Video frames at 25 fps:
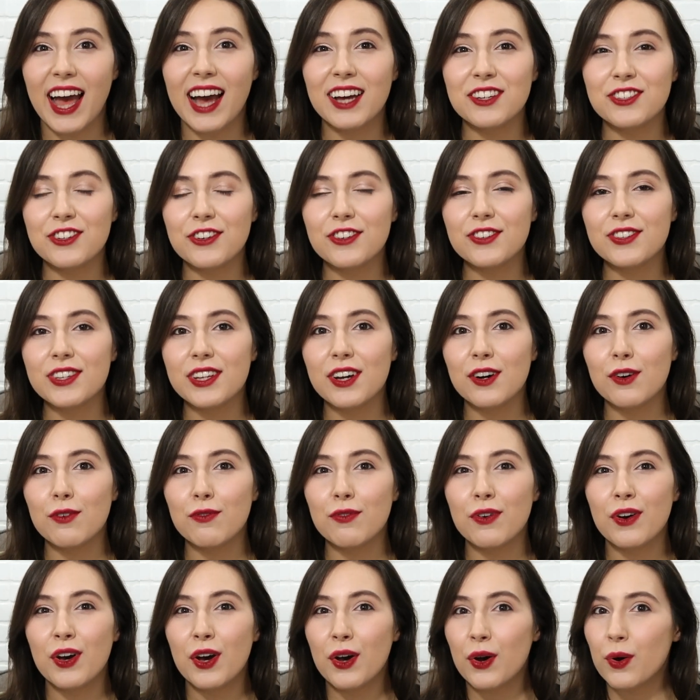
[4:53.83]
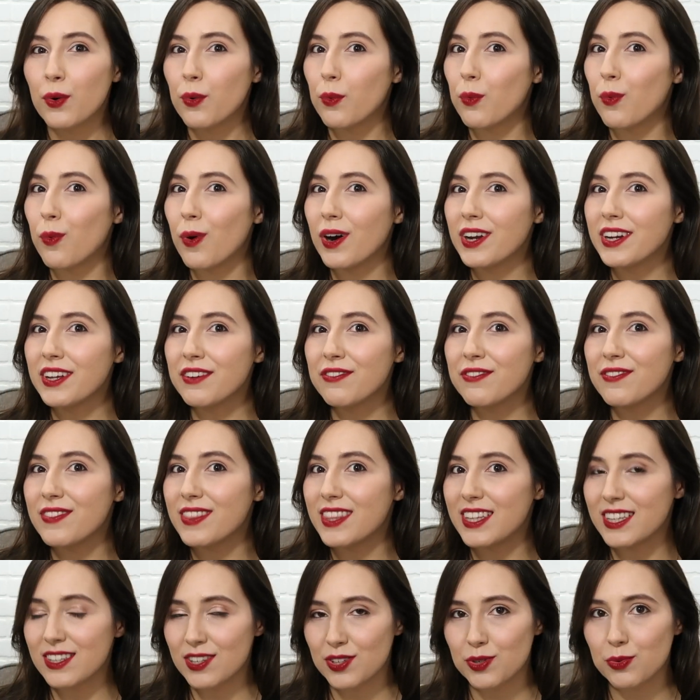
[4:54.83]
Ask yourself, what if
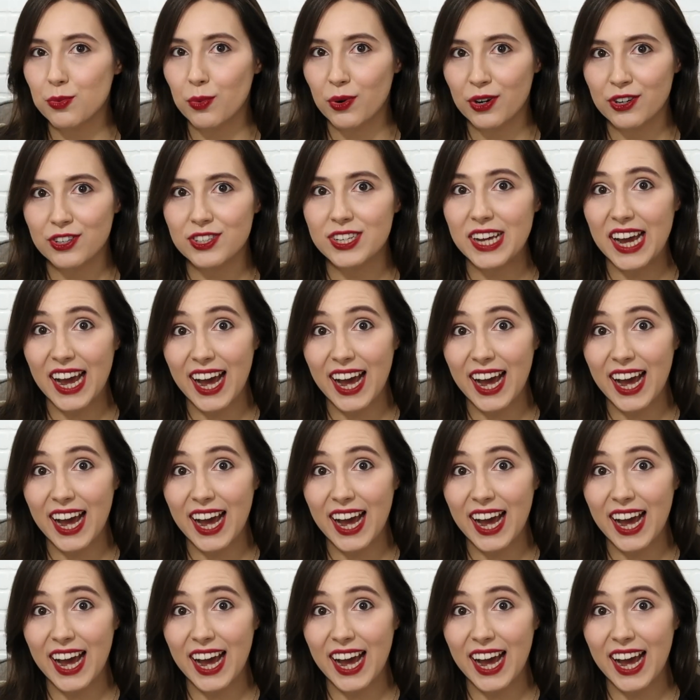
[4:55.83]
this were to